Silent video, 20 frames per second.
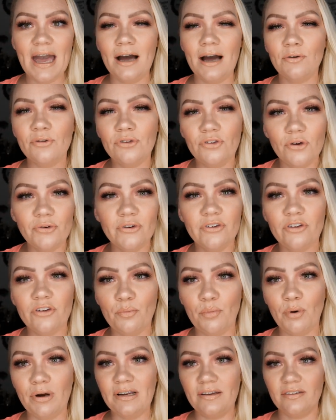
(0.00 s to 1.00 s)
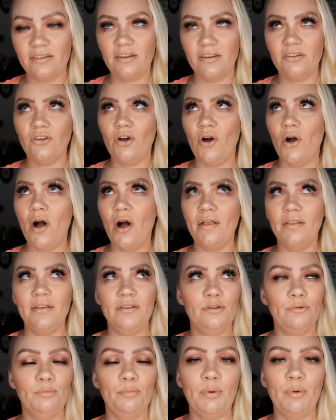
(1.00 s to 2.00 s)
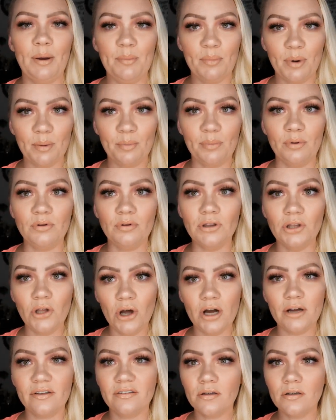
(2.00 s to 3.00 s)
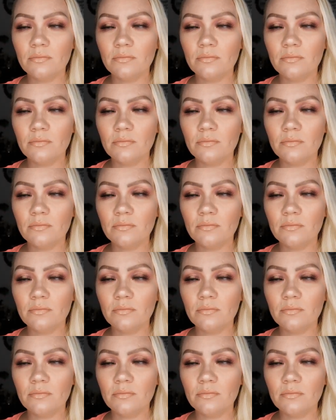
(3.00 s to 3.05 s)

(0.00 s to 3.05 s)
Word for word: I was so disappointed because I saw all these bright purple looks.